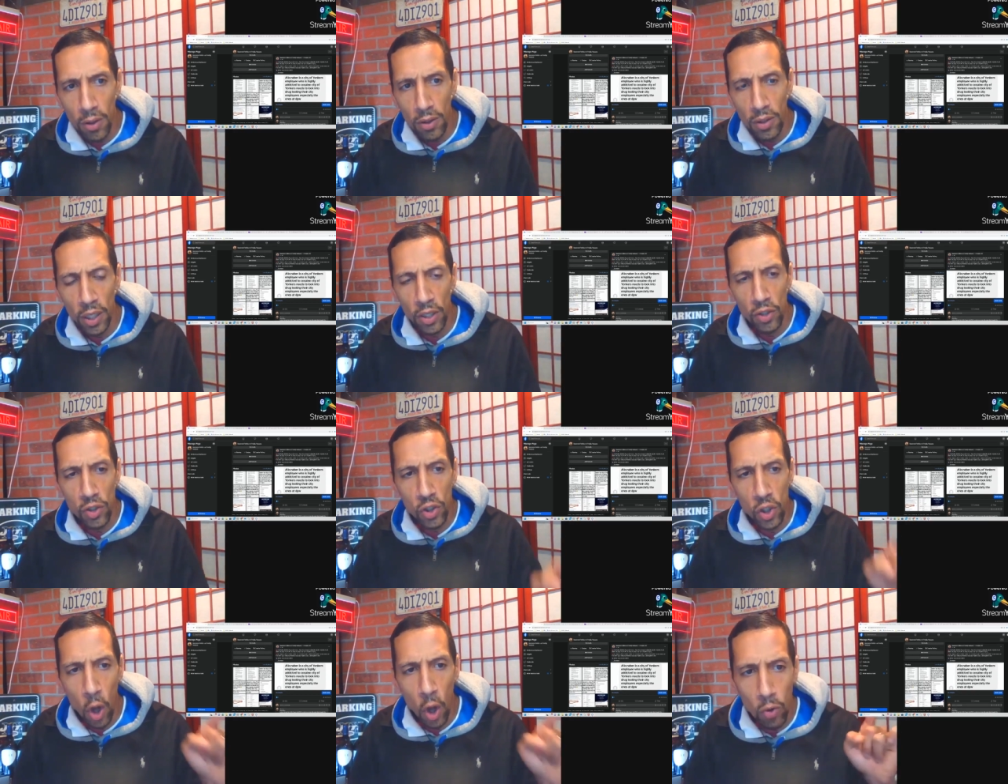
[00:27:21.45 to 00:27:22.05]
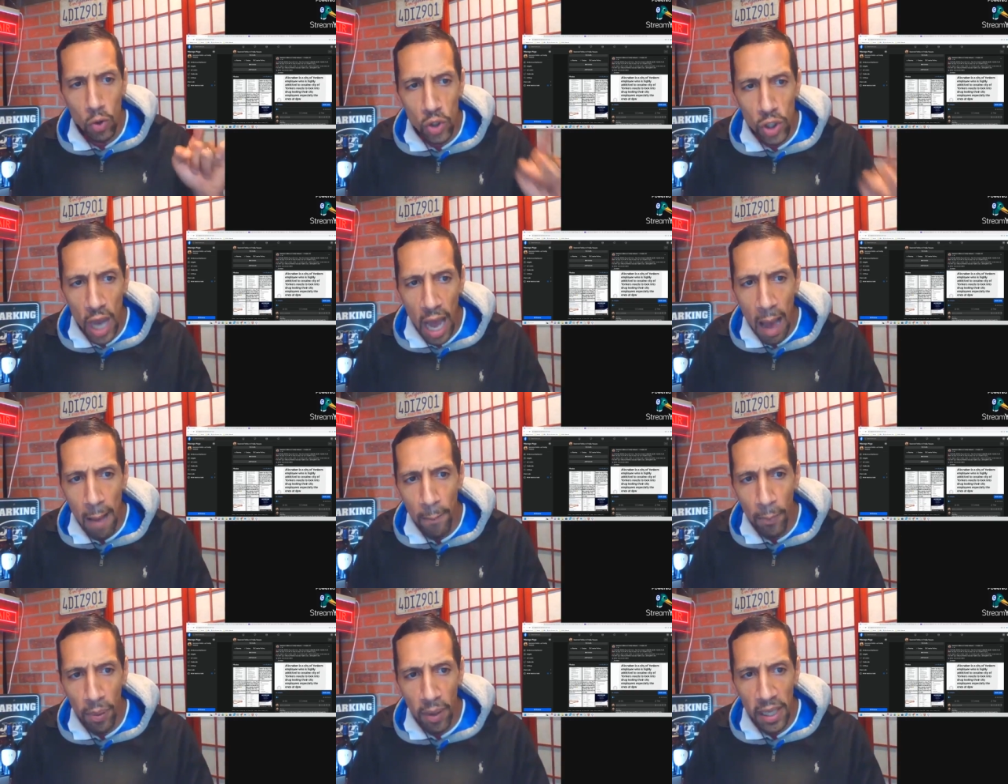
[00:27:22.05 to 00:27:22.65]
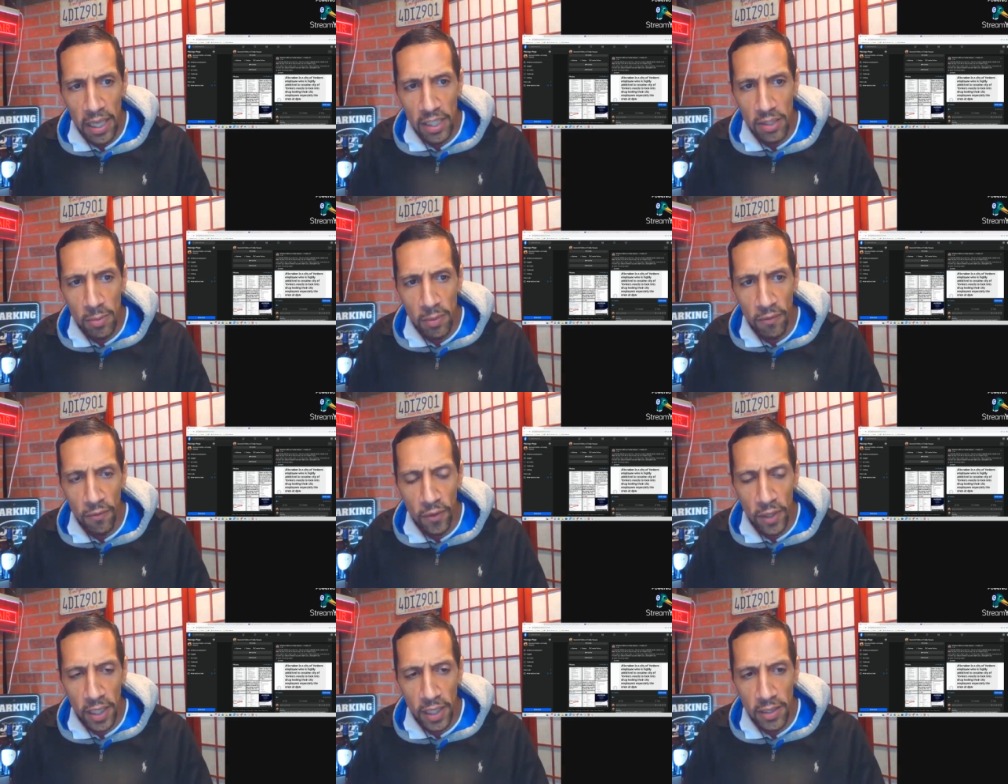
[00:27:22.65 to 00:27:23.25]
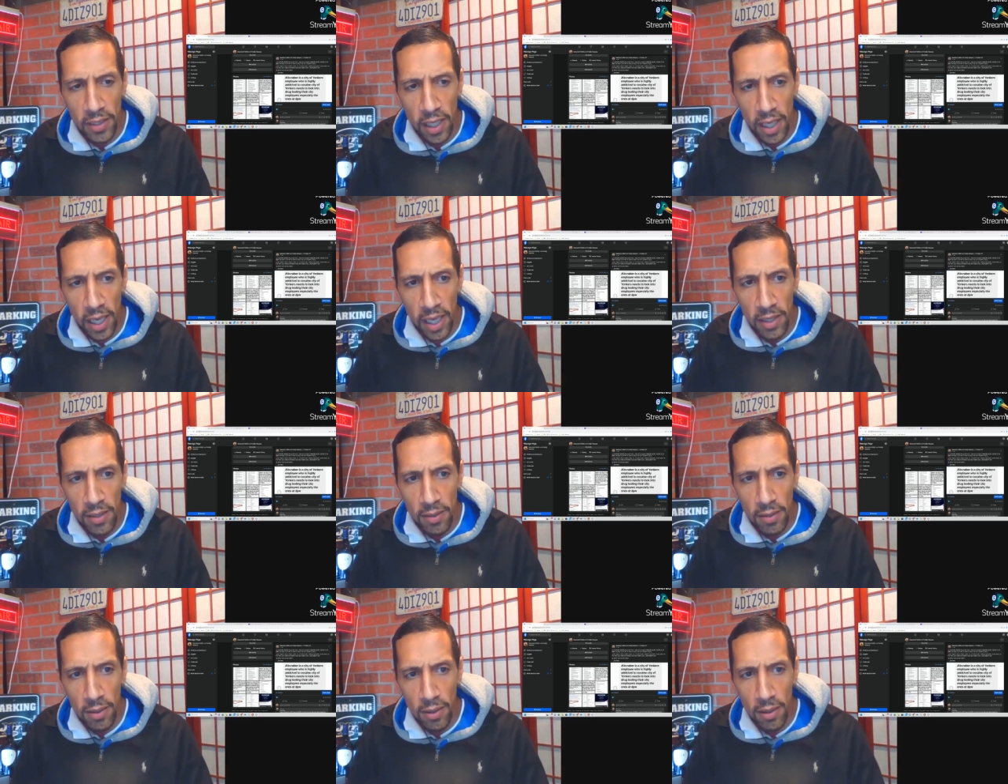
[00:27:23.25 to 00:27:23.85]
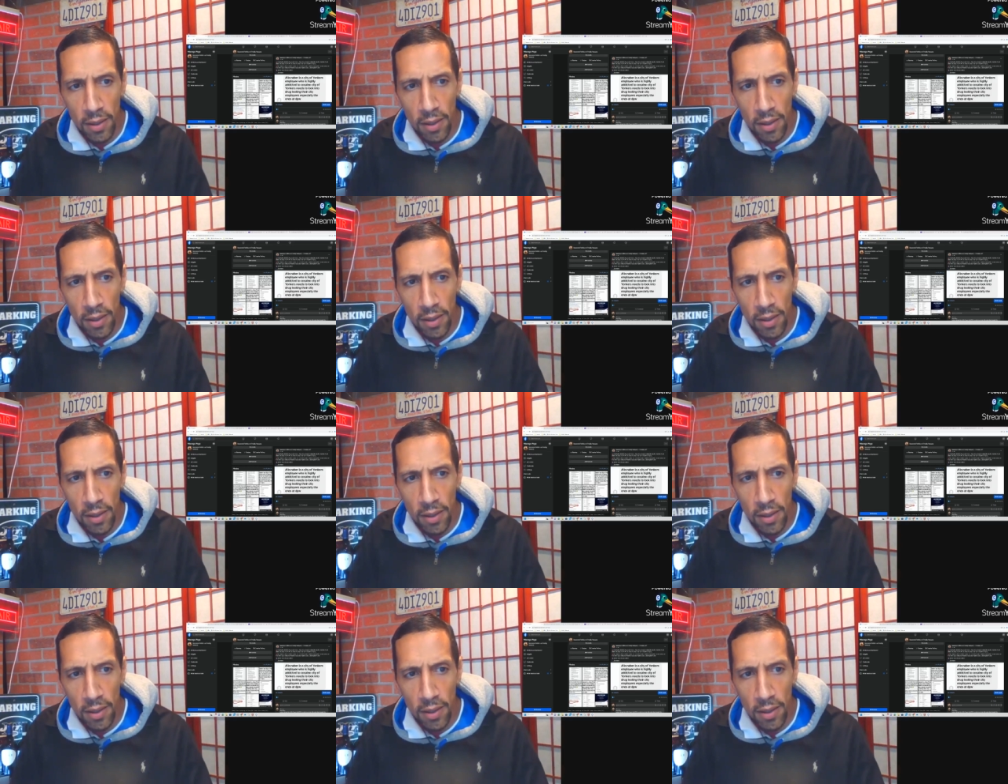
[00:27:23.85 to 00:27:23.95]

There's no job placement for these kids.